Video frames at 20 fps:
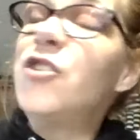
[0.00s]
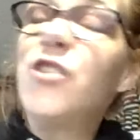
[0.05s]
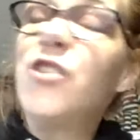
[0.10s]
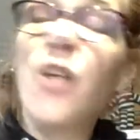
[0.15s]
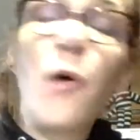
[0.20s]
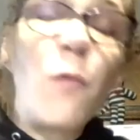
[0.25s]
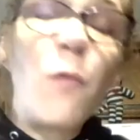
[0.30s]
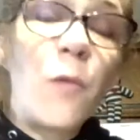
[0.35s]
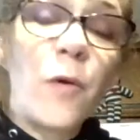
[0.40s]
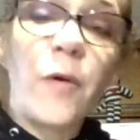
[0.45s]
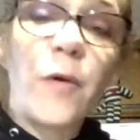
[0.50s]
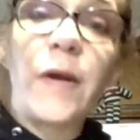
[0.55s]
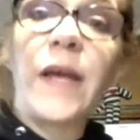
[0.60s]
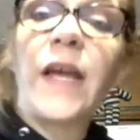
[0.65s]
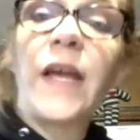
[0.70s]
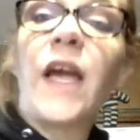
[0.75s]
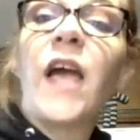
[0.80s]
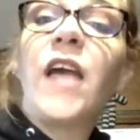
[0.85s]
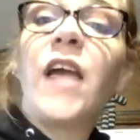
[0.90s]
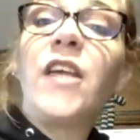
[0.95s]
Don't
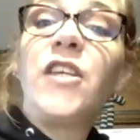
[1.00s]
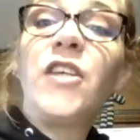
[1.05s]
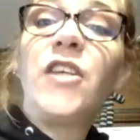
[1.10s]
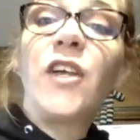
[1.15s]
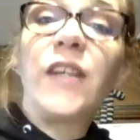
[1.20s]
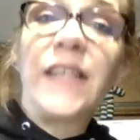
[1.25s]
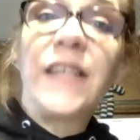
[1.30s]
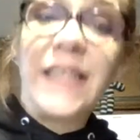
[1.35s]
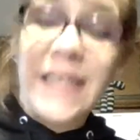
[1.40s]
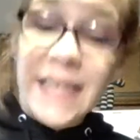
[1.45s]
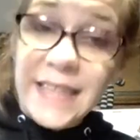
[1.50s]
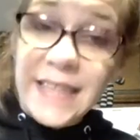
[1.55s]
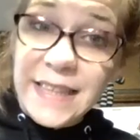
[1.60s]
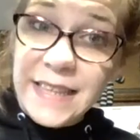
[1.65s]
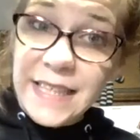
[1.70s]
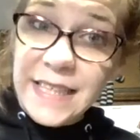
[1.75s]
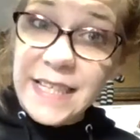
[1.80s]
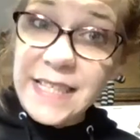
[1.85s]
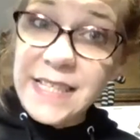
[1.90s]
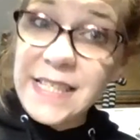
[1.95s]
worry. You'll get
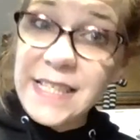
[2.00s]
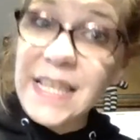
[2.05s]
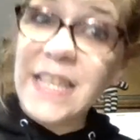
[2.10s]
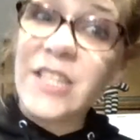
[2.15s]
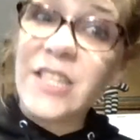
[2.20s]
this.